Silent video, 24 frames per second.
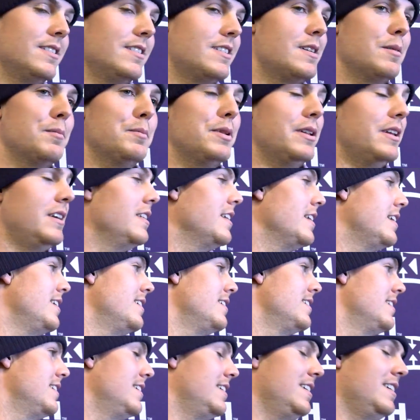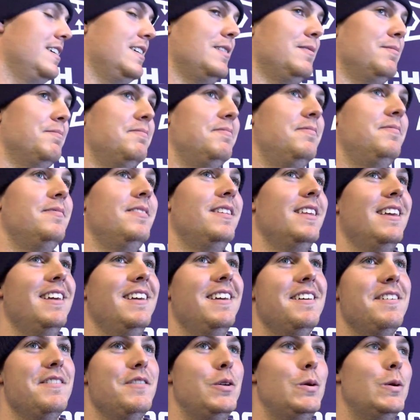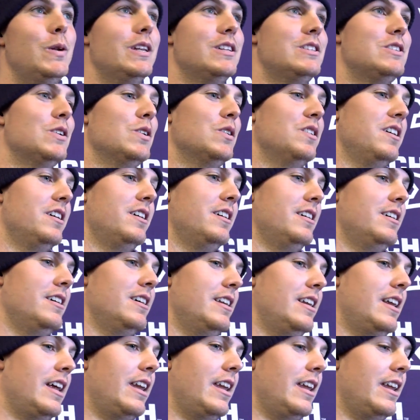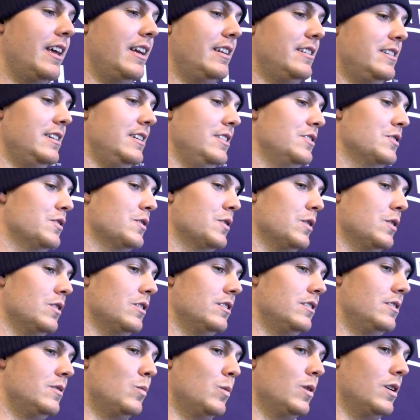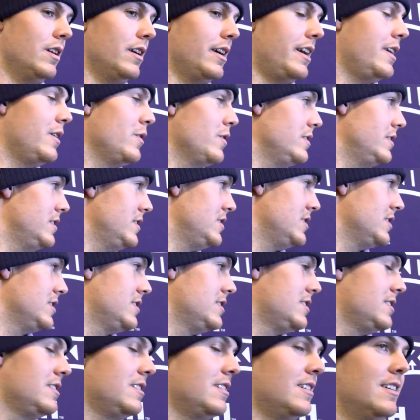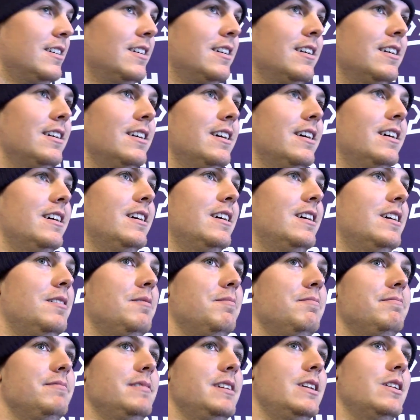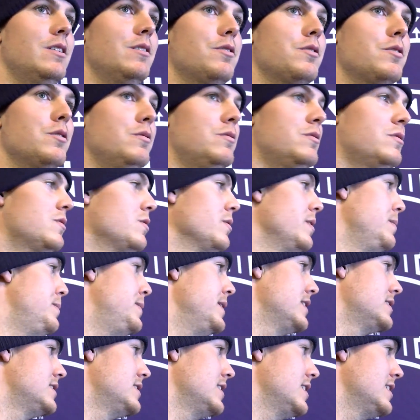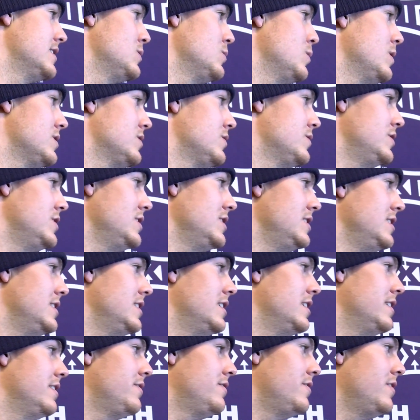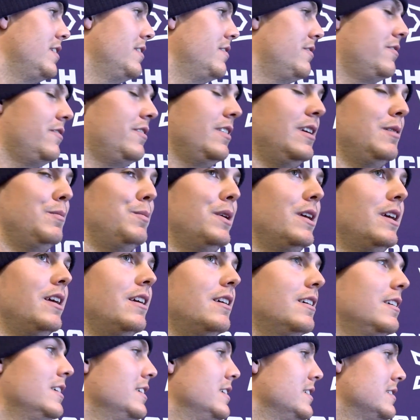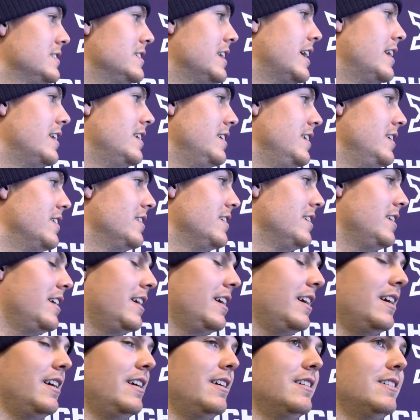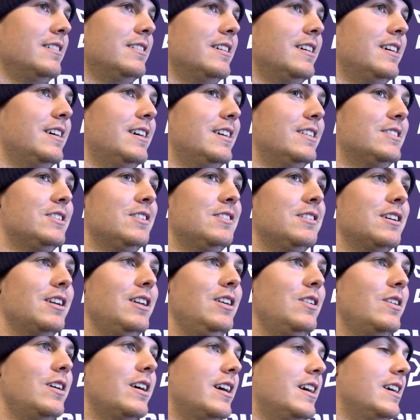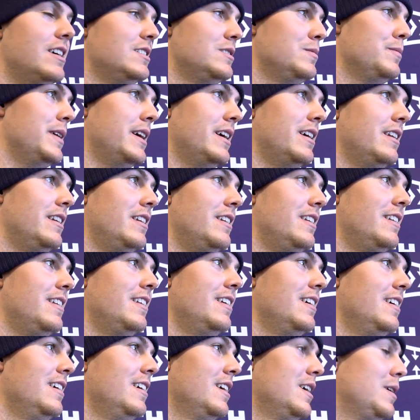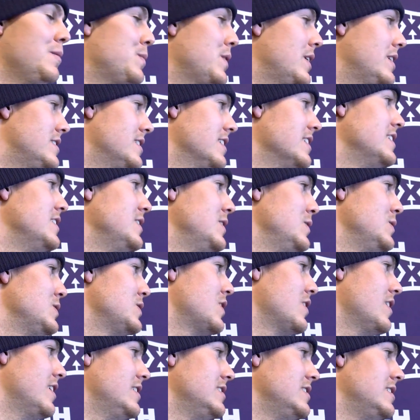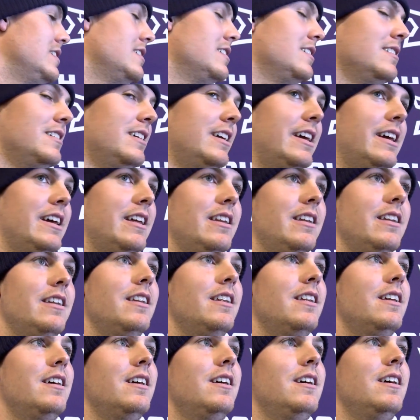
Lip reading: Completely. If you would have told an 18-year-old Will Howard that just, you know, threw 3 picks against West Virginia, if he'd be standing here today talking to you guys, man, I'd probably tell you it was crazy. And